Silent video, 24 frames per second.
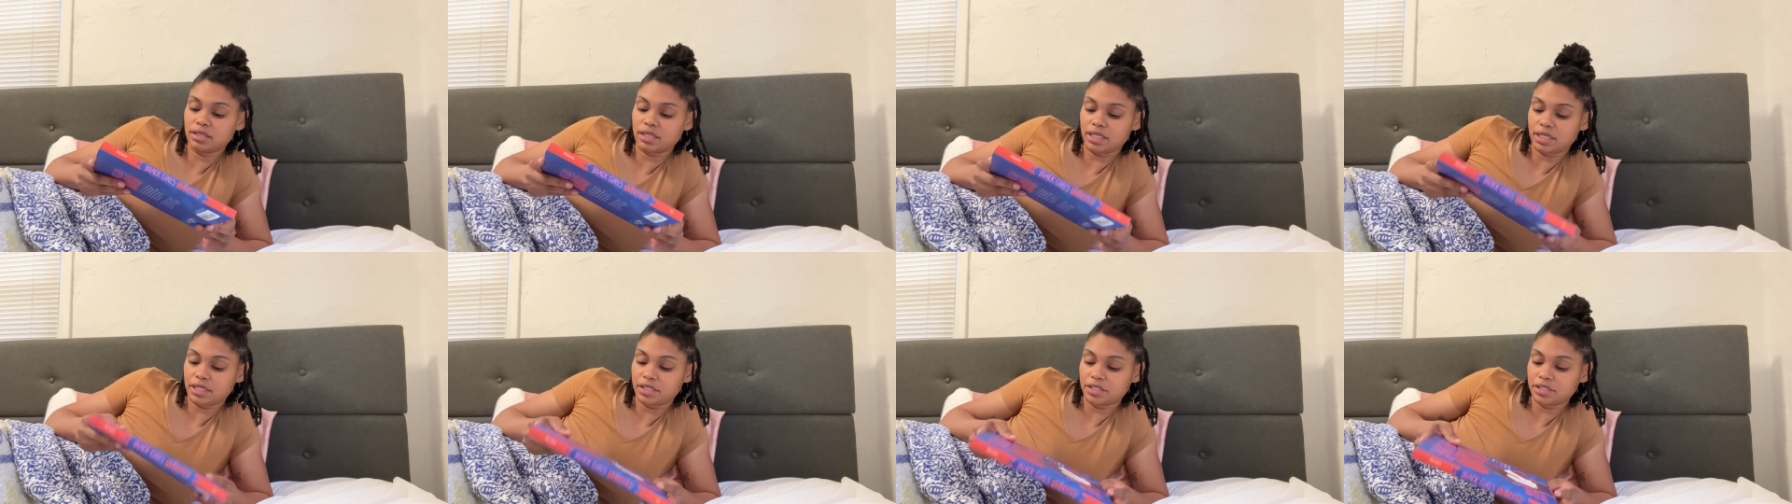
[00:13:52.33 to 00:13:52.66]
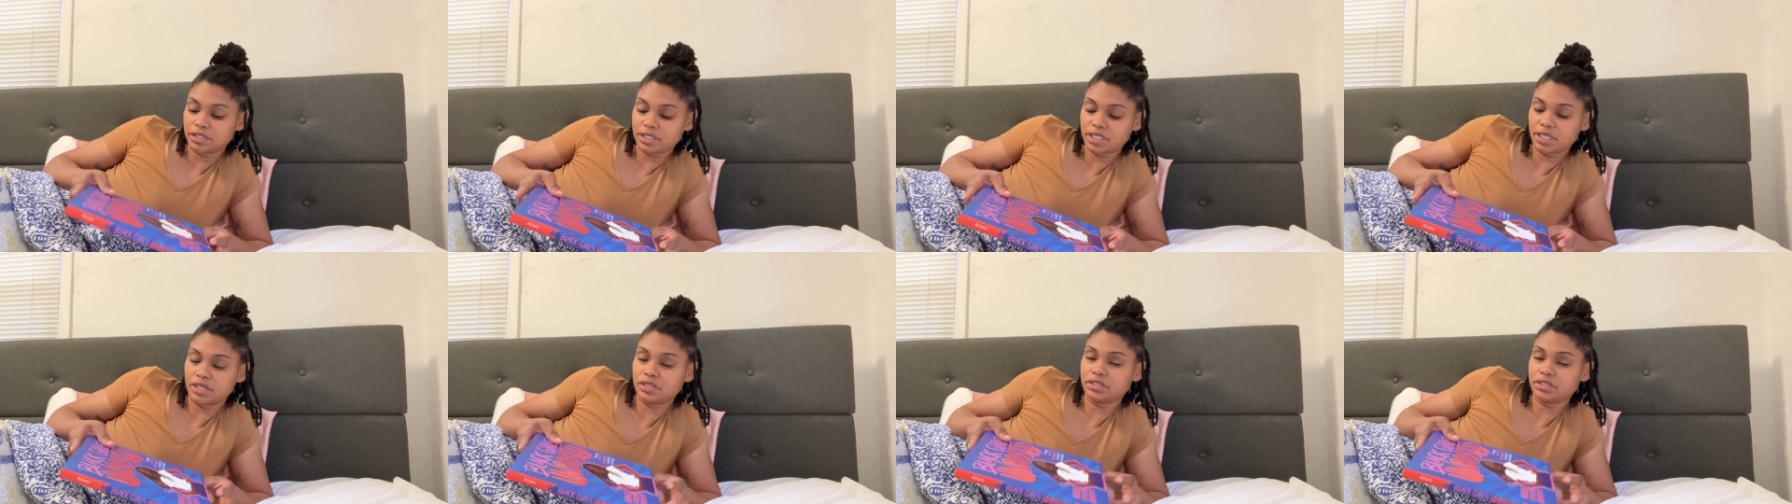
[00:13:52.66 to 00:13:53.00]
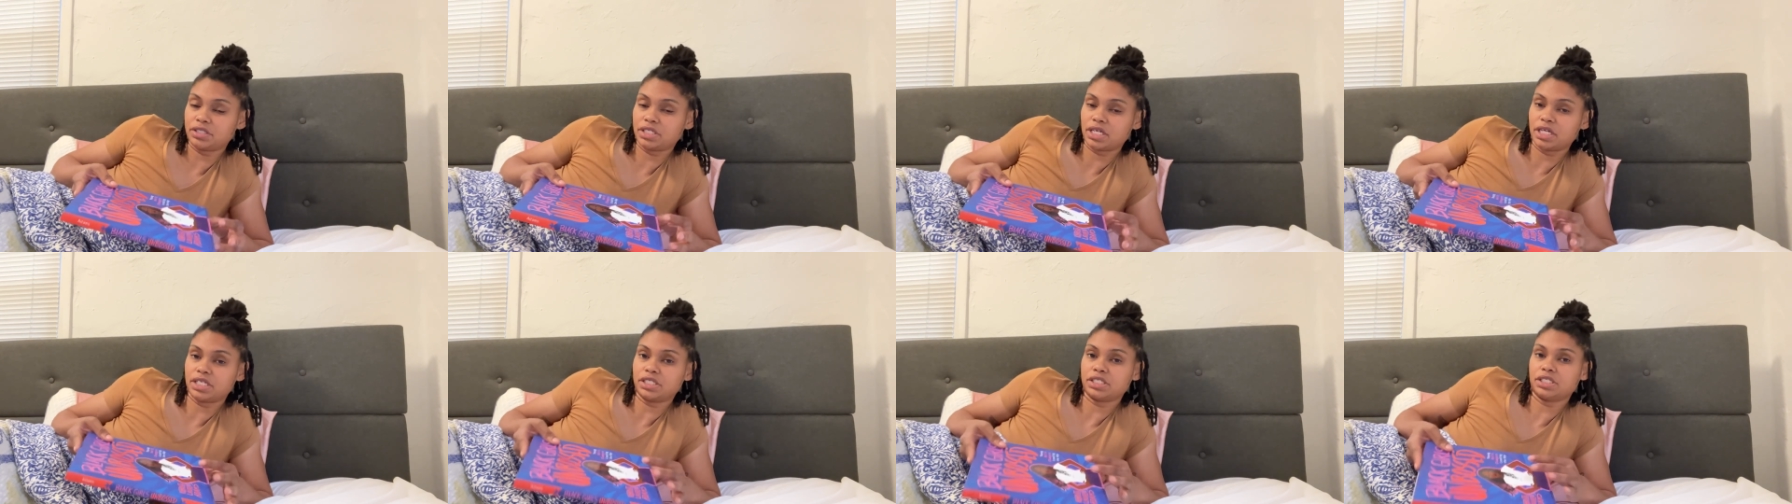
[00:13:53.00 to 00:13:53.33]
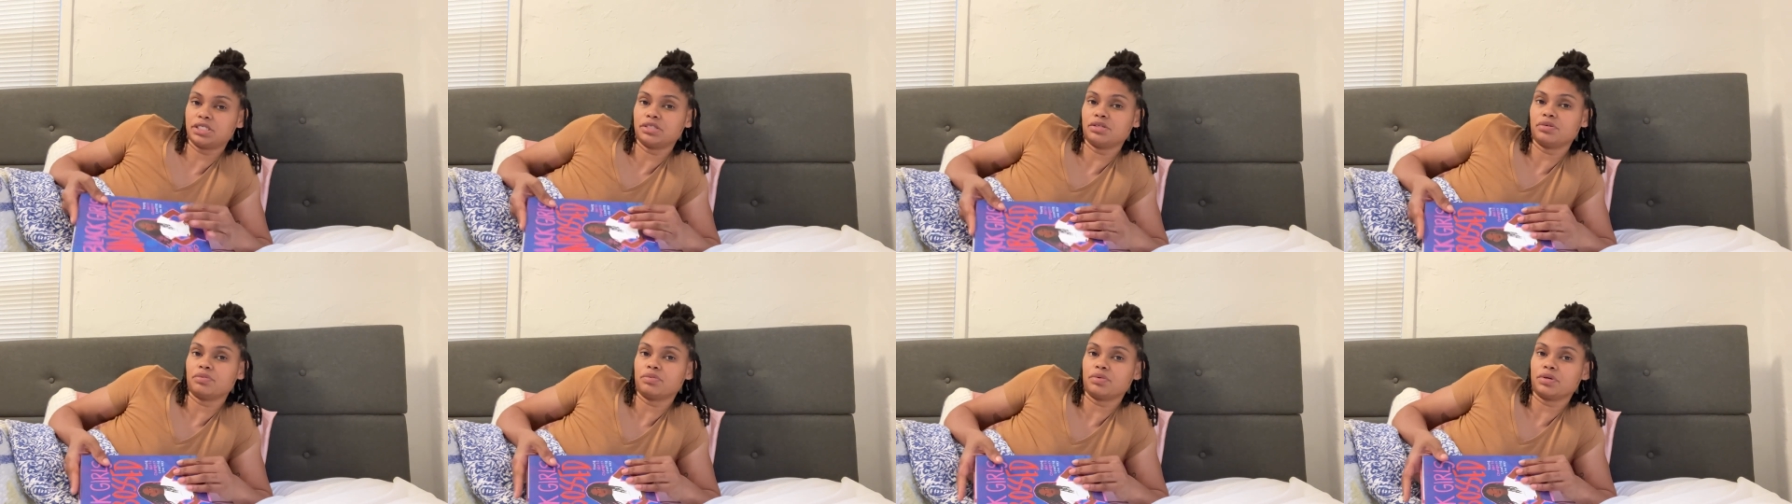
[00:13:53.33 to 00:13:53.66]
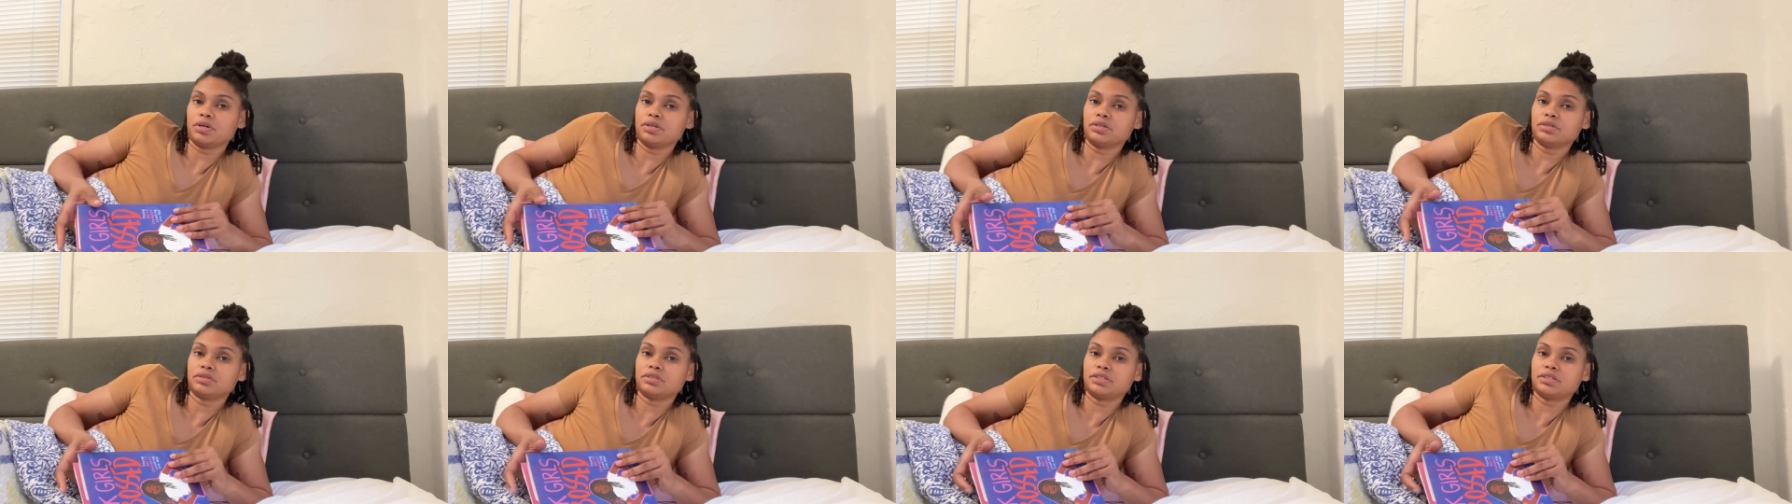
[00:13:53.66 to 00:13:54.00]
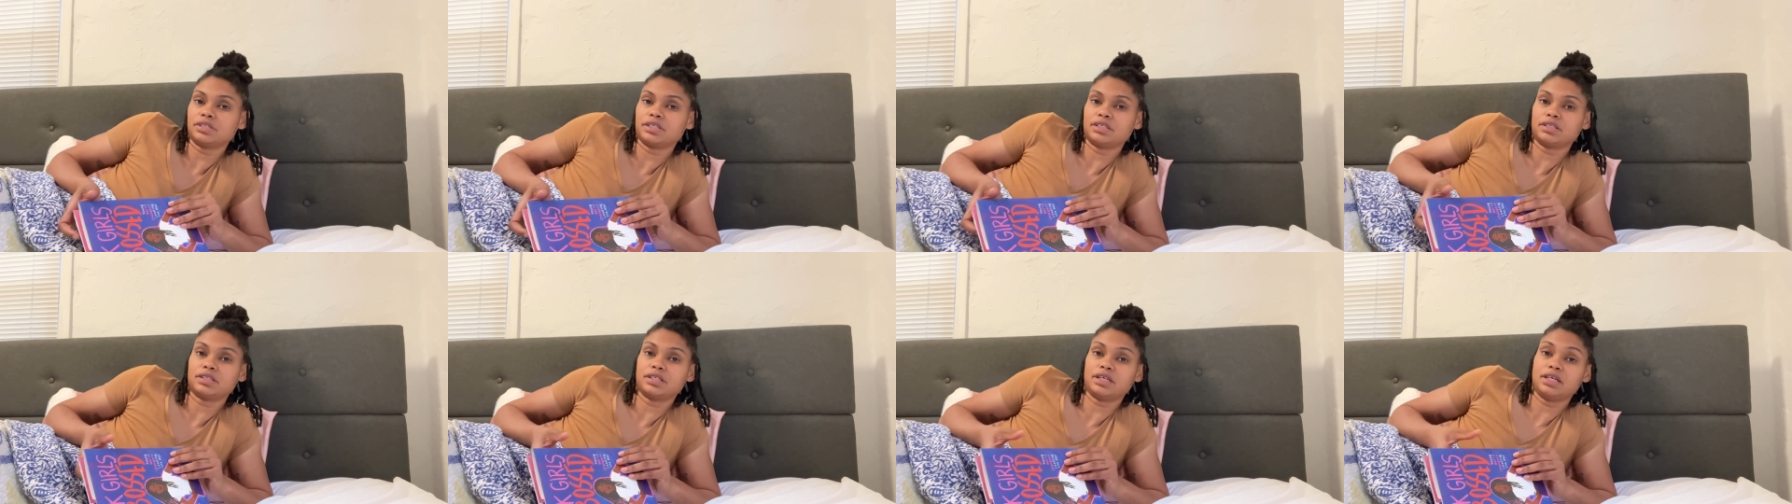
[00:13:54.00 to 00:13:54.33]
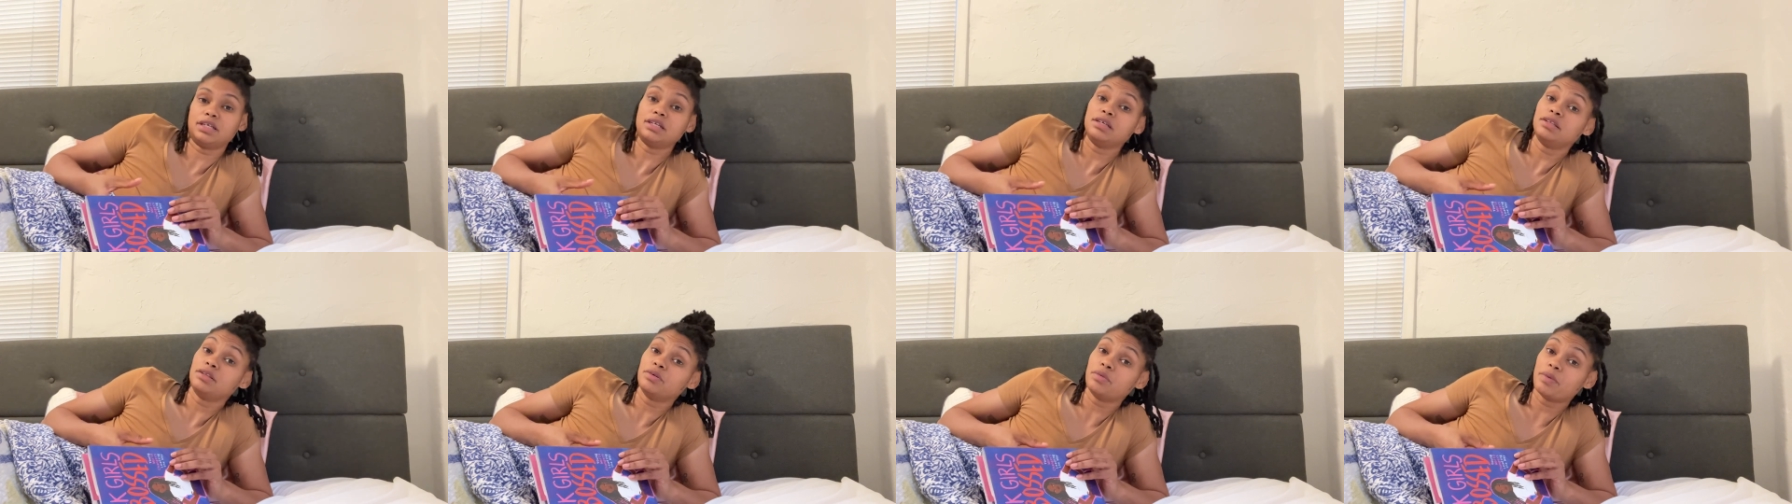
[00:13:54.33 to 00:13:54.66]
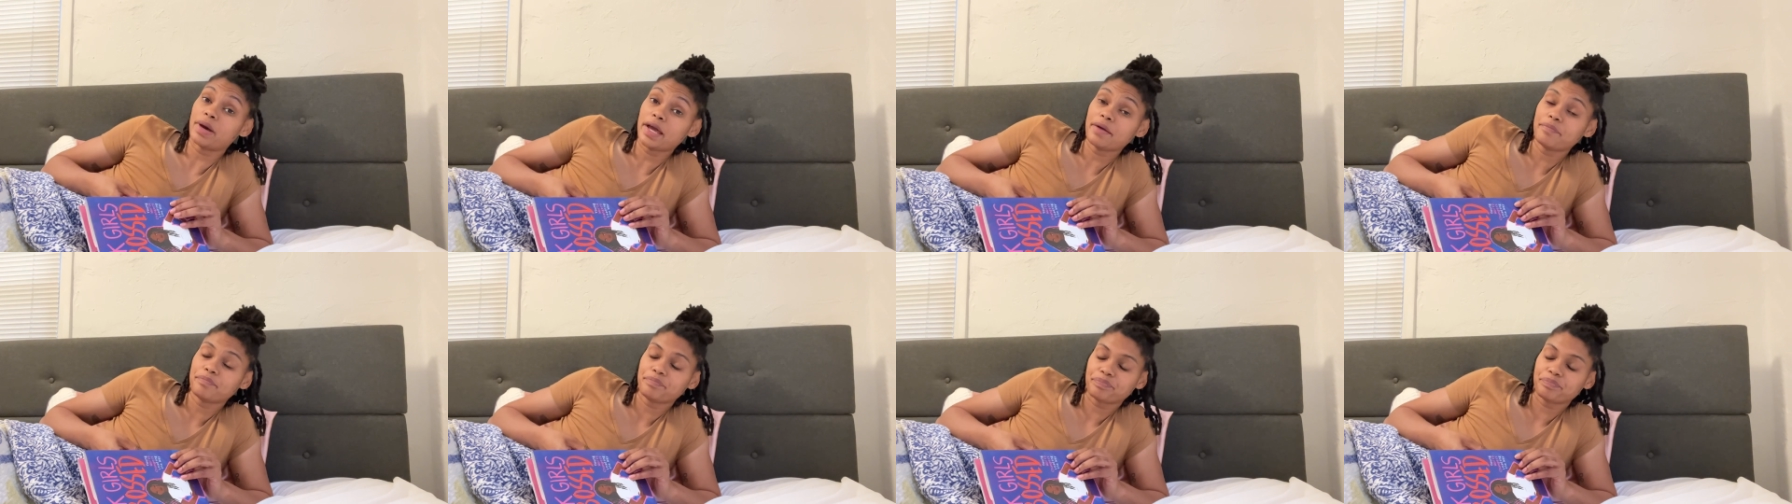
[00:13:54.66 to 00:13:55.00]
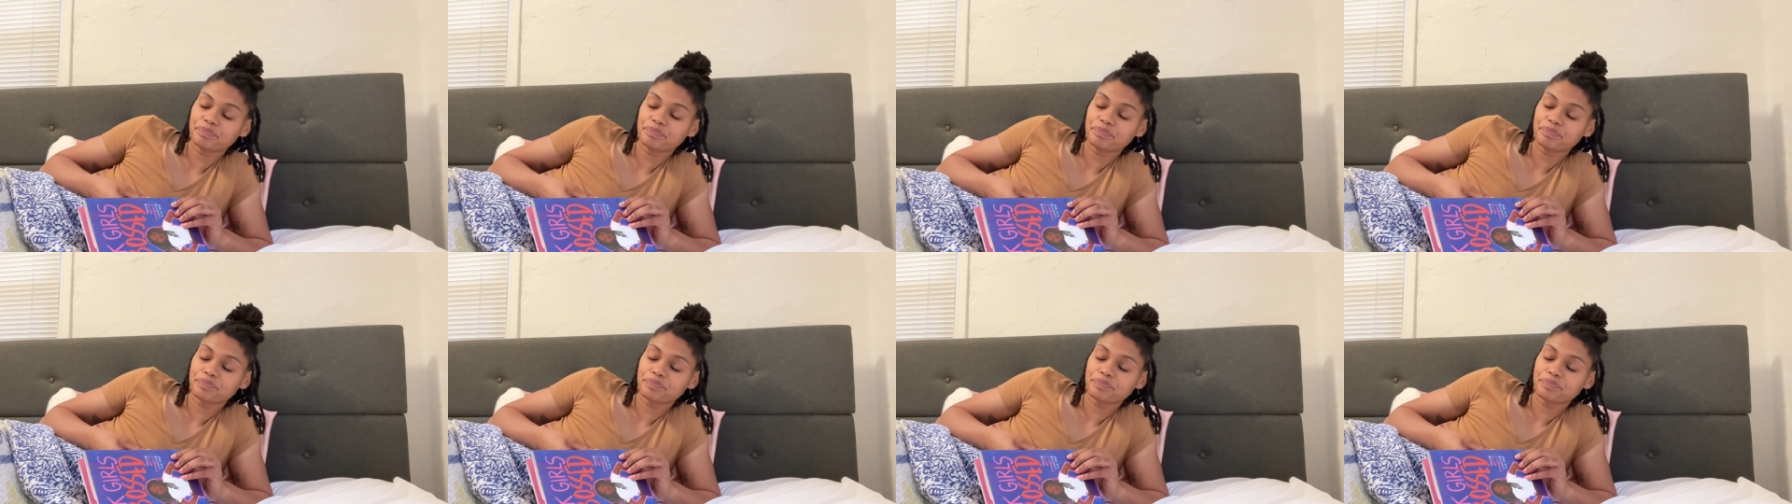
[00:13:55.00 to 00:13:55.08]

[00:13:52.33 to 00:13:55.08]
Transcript: leaders that are changing the world and leading the way,